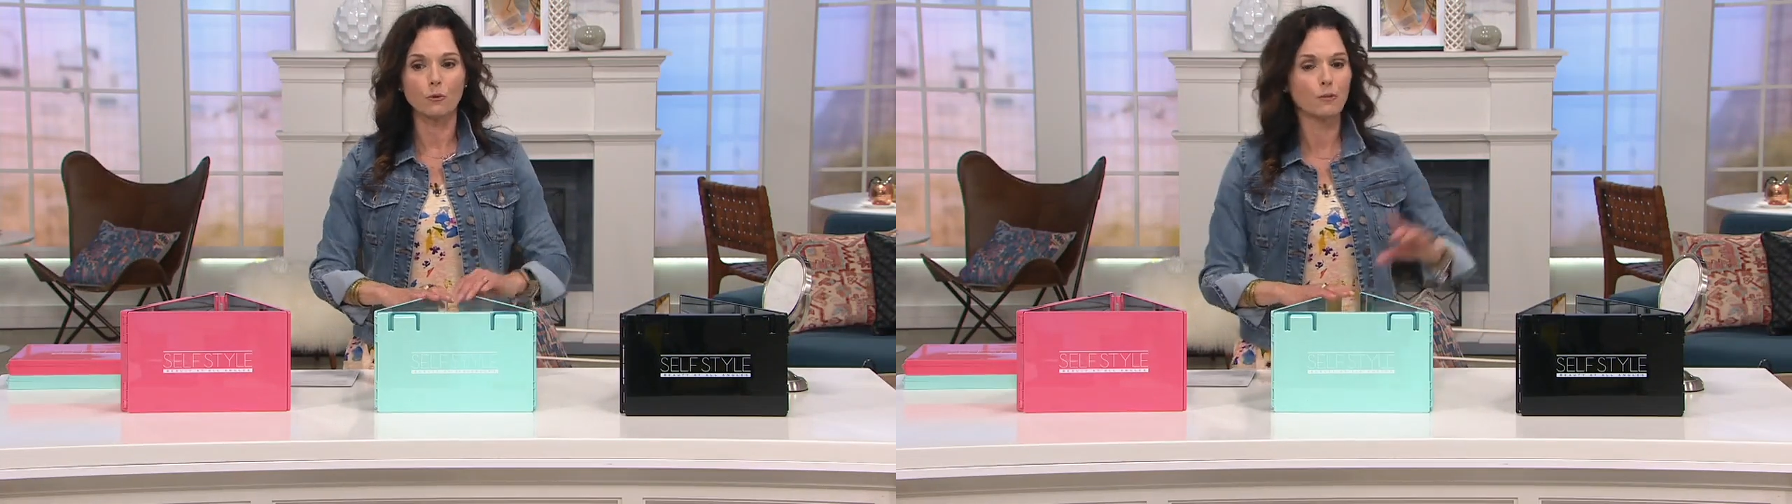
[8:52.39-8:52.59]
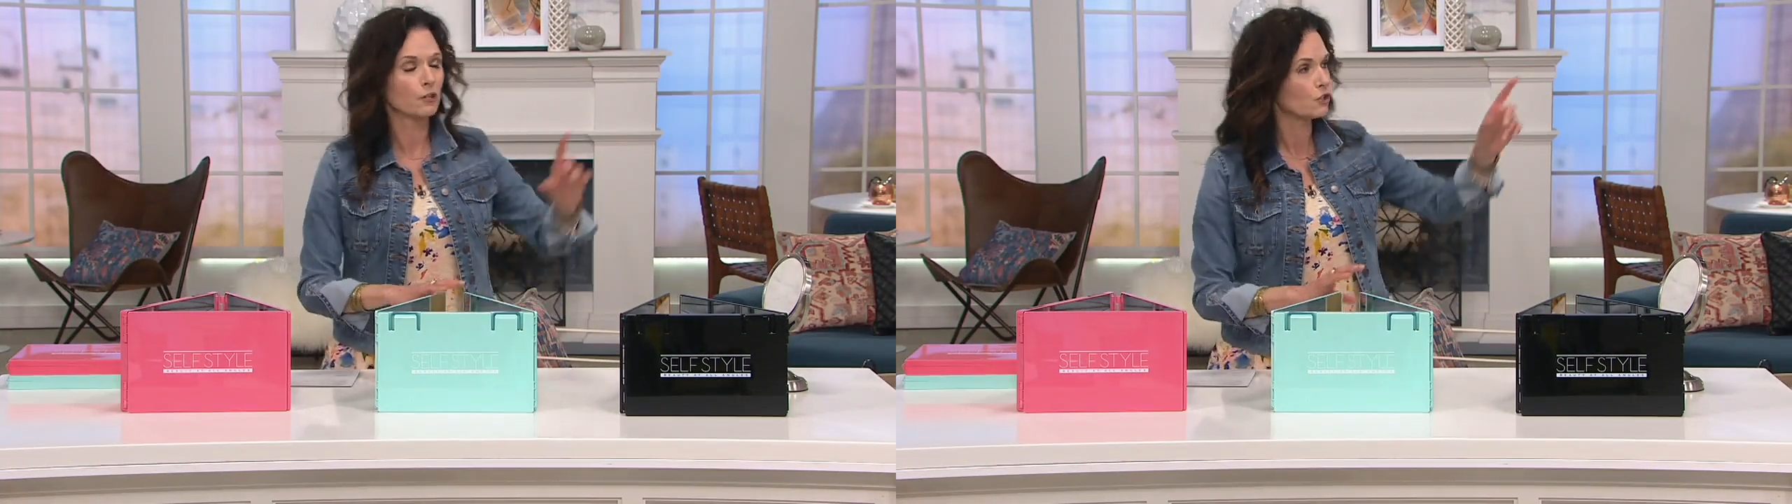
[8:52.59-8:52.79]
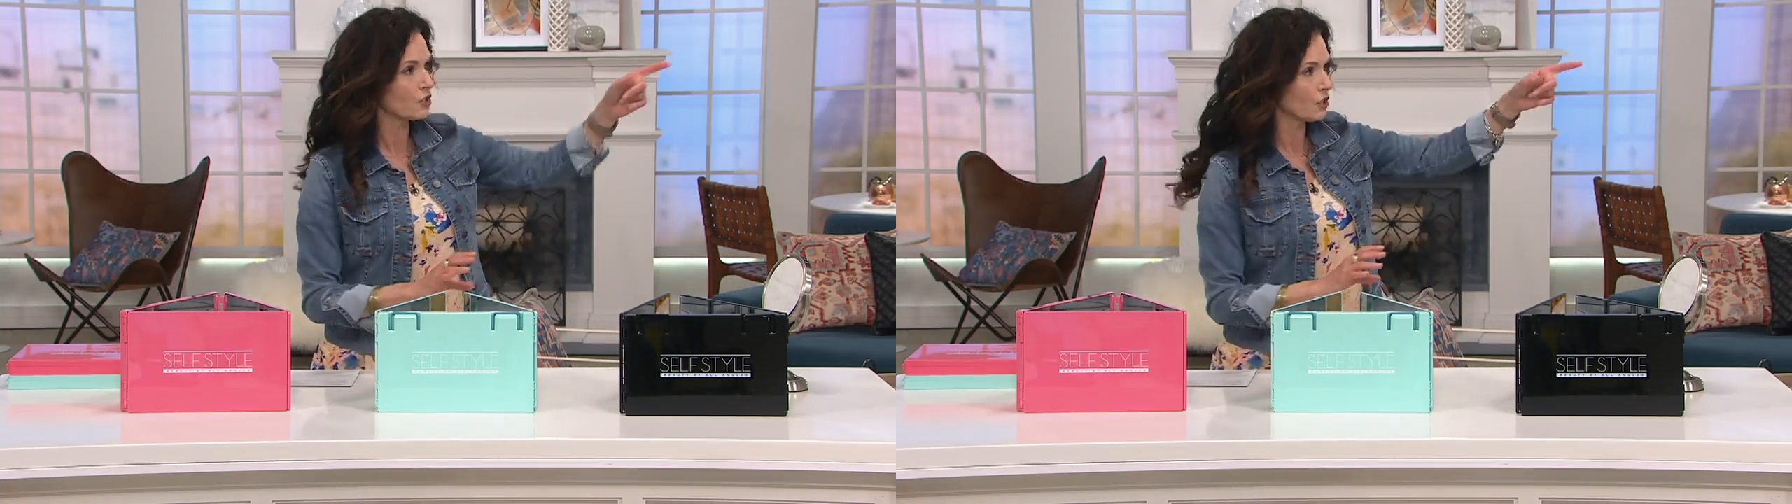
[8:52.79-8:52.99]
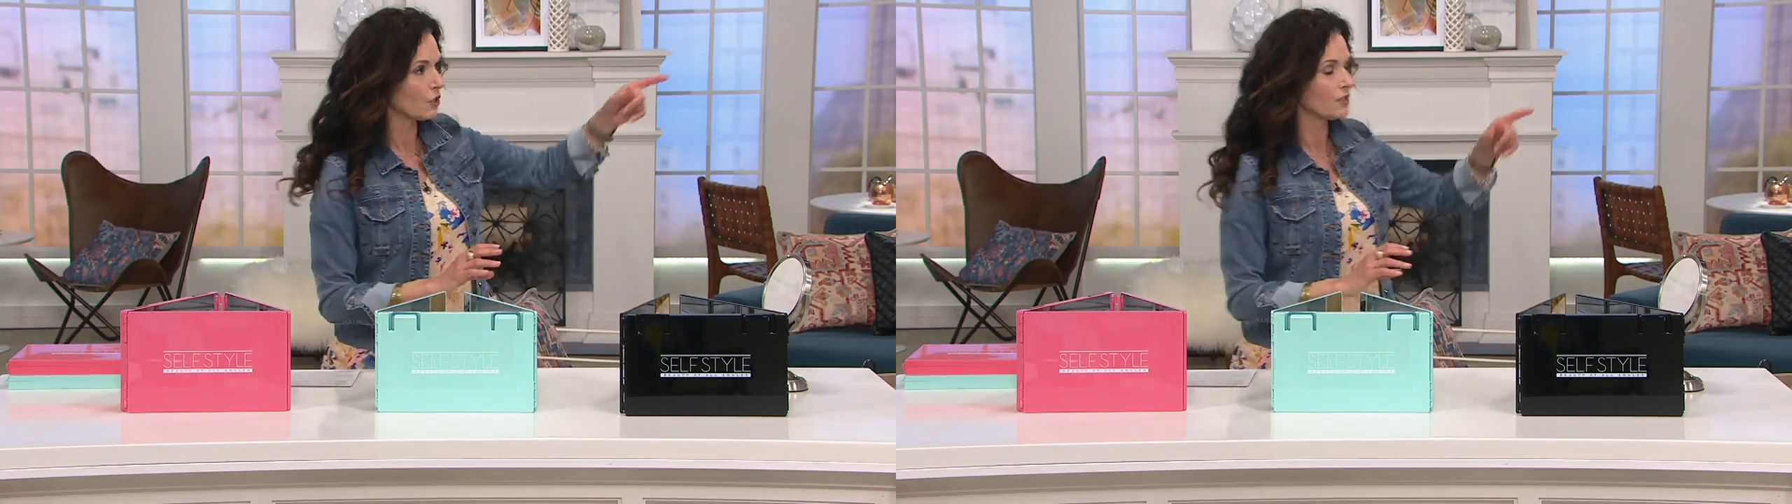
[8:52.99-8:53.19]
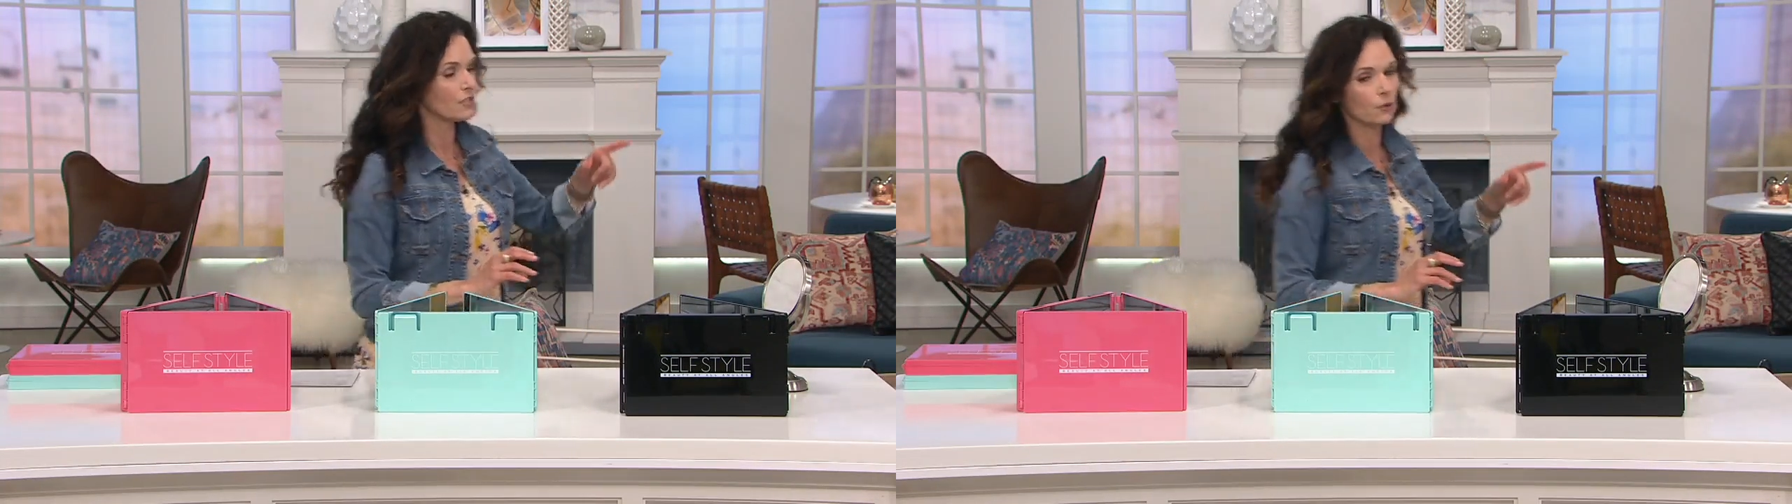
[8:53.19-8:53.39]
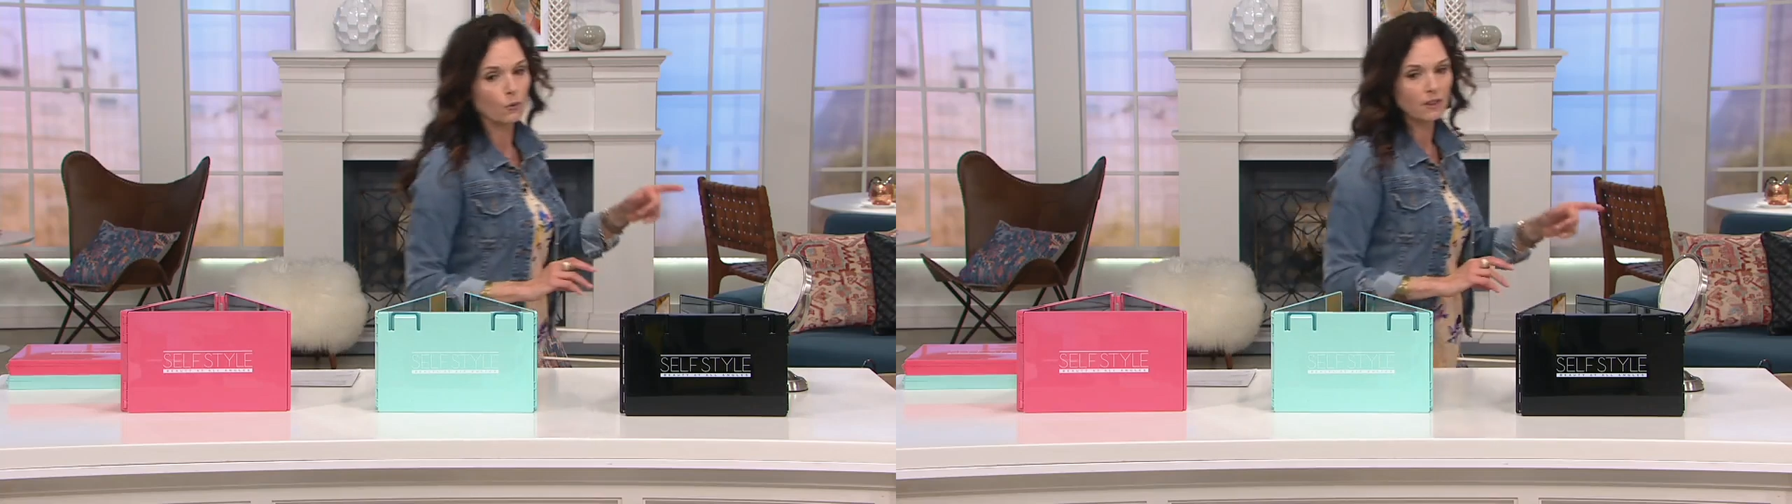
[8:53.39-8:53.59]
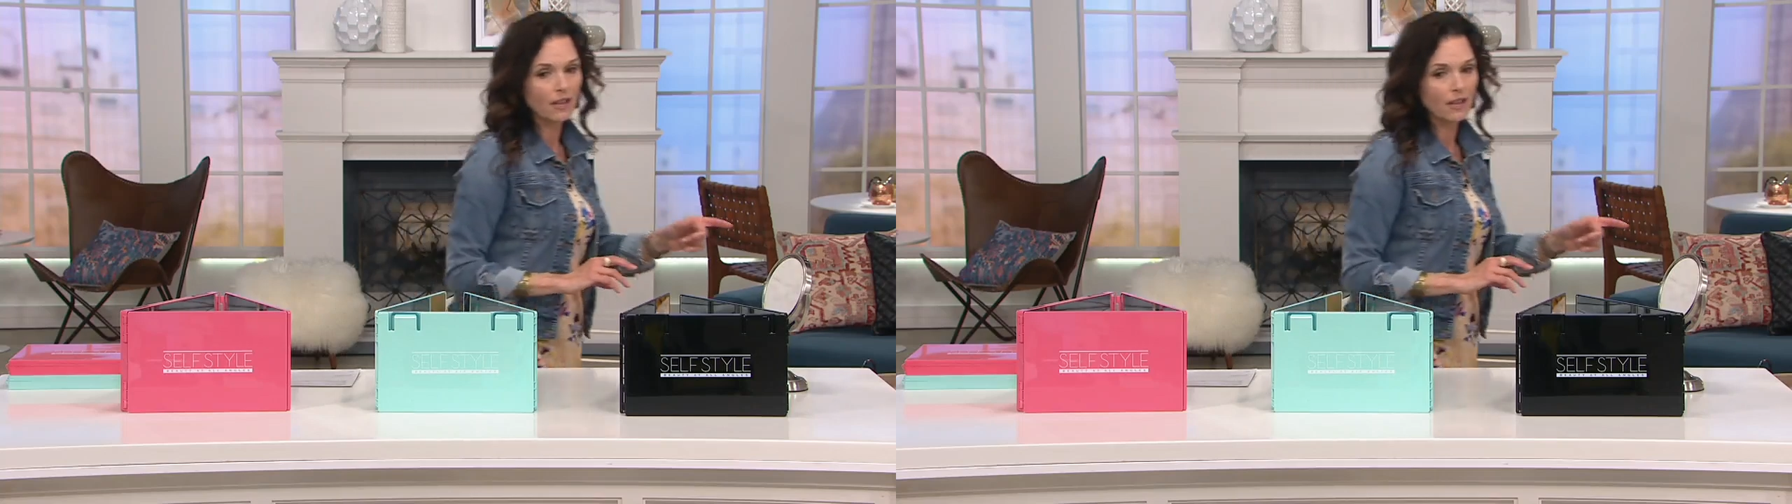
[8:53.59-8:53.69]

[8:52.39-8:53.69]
mirror, just so you can see it one